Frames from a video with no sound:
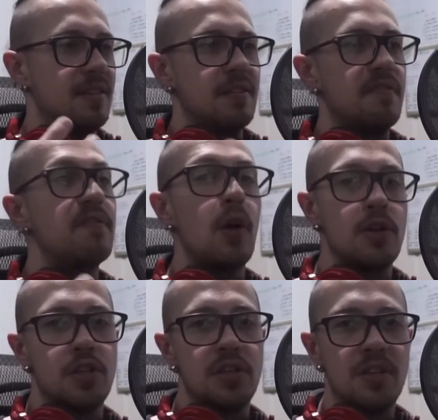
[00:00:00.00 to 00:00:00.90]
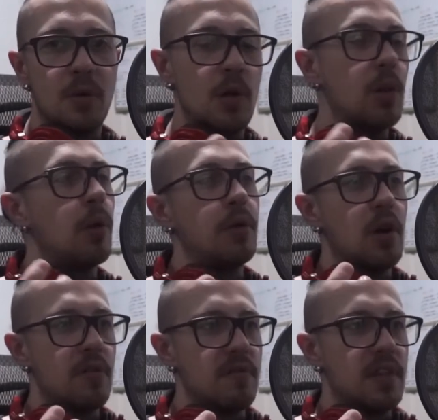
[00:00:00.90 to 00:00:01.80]
version or clone
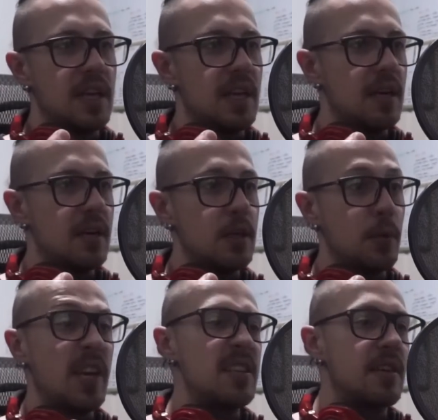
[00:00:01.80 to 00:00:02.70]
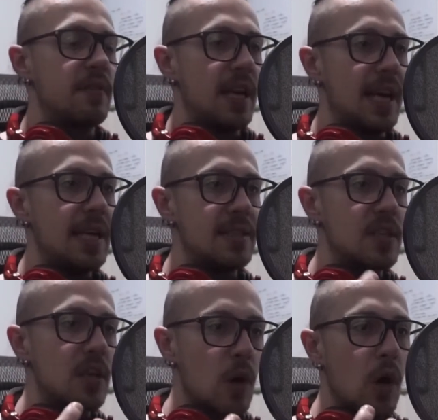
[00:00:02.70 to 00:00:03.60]
of the U87. It's
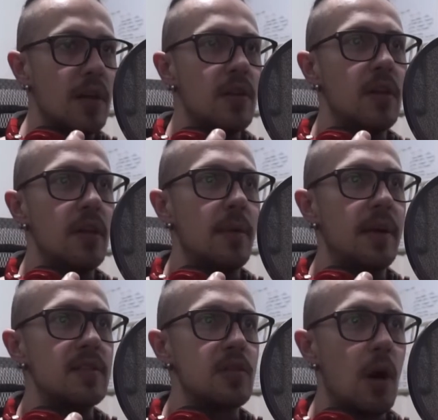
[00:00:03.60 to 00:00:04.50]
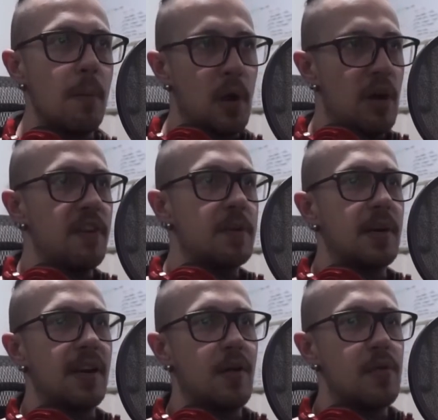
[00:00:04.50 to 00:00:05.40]
not perfect,
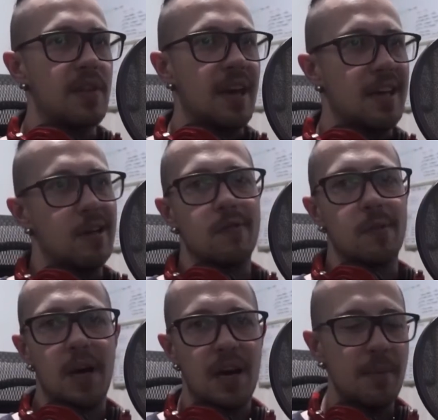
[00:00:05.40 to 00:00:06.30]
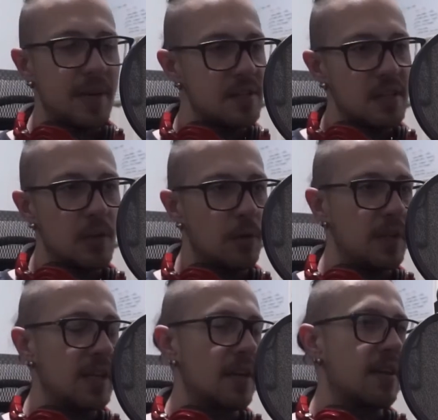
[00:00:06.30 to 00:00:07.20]
but I don't think any of them are. It's a clone
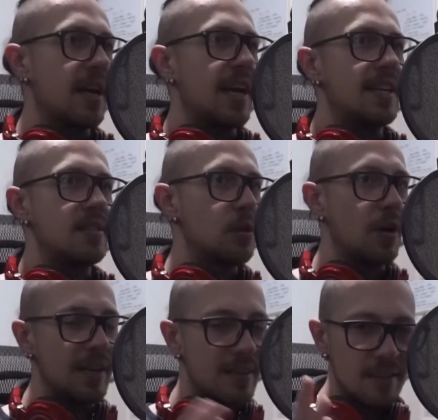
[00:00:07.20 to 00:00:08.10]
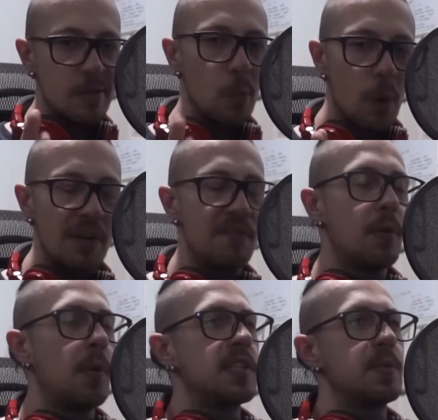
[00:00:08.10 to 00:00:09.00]
at the end of the day. It's not one
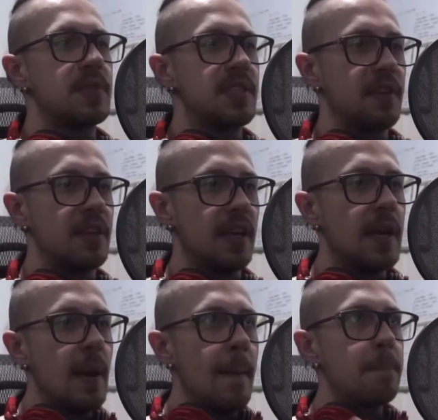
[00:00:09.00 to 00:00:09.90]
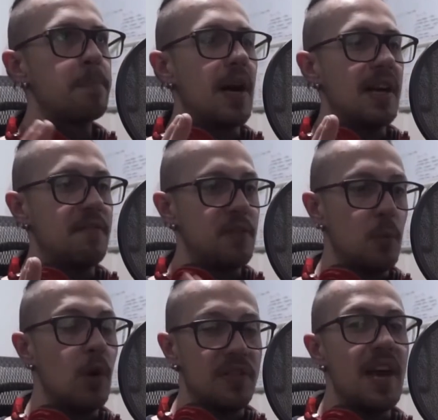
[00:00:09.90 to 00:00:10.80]
for one specifically. But if you
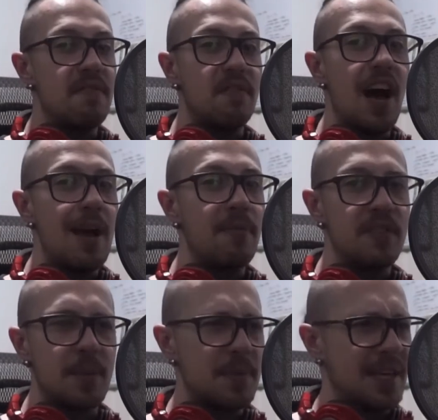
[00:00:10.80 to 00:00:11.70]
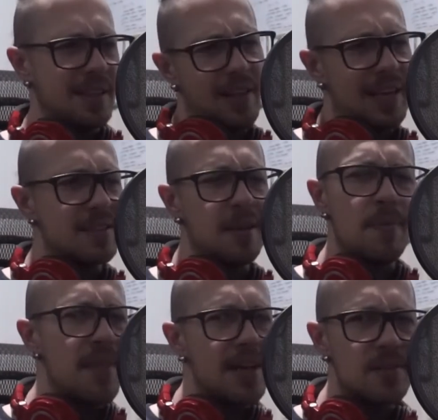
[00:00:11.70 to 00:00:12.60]
want that vibe for something in the
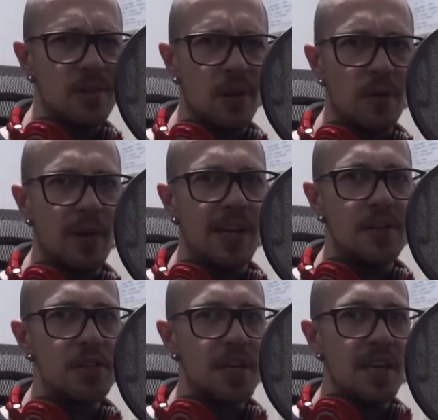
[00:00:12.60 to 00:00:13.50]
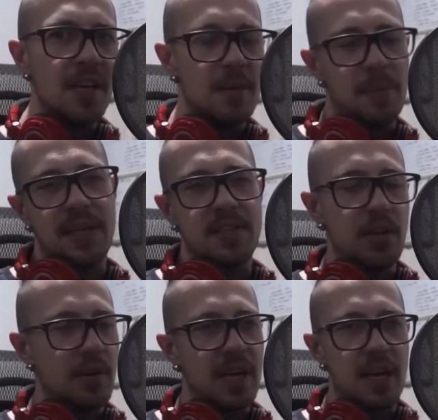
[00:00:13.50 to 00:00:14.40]
sub $1,000 range compared
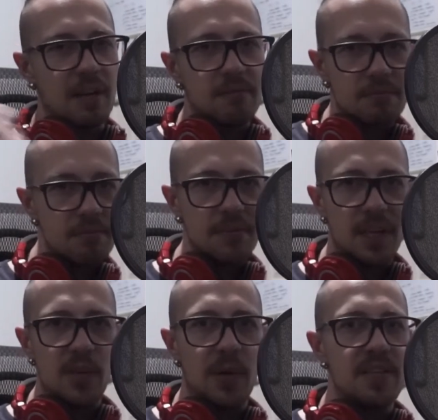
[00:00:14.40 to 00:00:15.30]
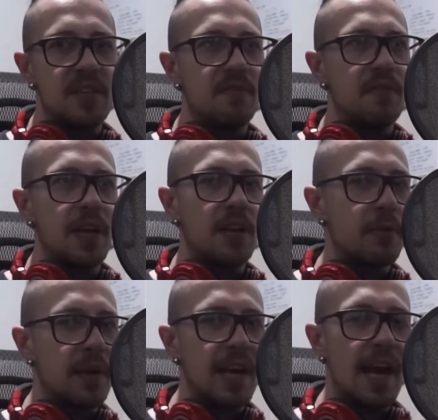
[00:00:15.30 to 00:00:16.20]
to, getting a U87 for
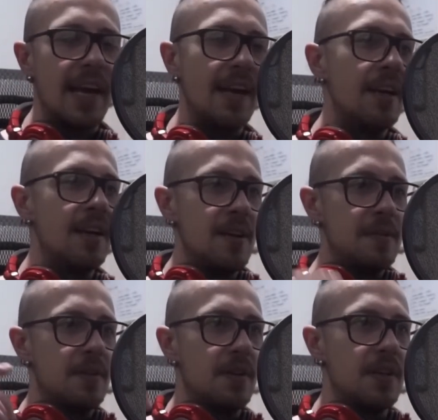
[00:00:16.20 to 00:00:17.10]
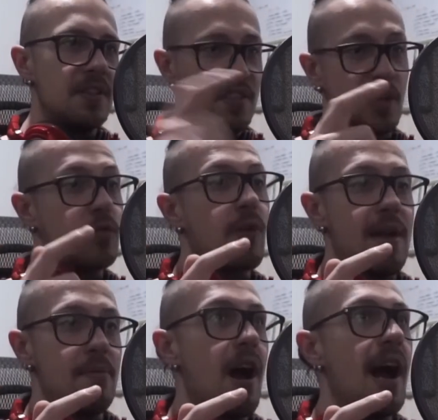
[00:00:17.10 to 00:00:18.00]
$3K, this is a
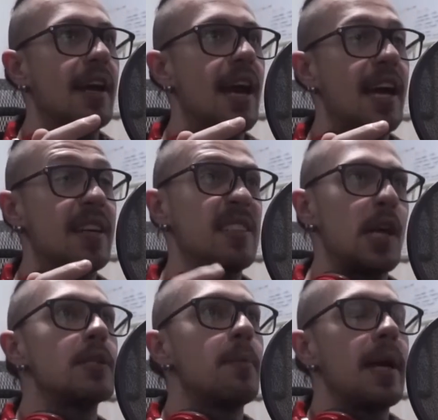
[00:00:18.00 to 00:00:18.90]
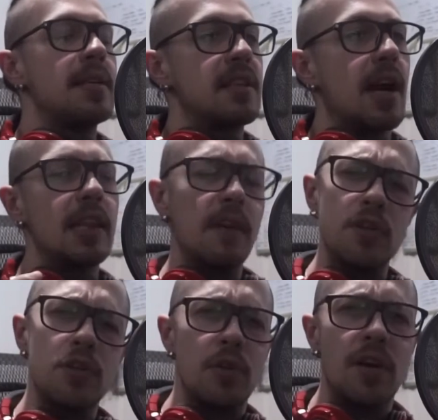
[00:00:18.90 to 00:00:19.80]
great mic and it sounds amazing. I'd love
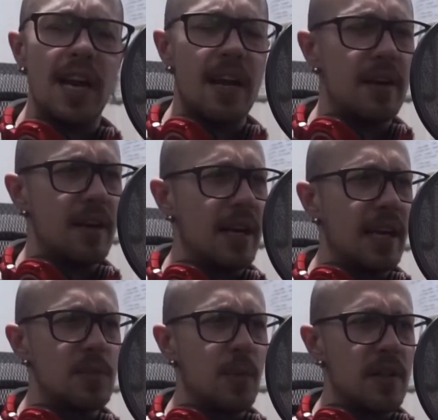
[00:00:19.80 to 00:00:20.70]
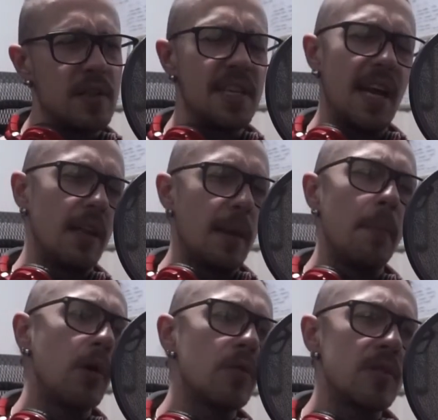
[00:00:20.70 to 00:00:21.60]
to shoot it out against one of the TLM
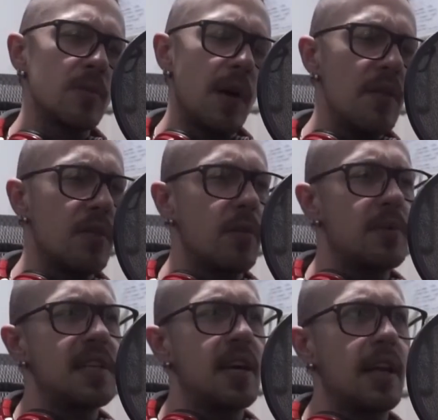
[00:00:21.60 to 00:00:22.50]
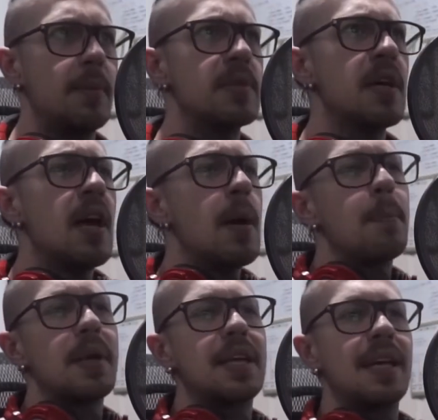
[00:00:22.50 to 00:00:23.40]
models as well, the Neumann TLMs.
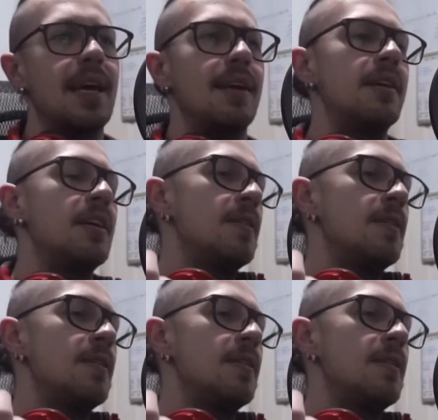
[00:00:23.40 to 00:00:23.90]
But again,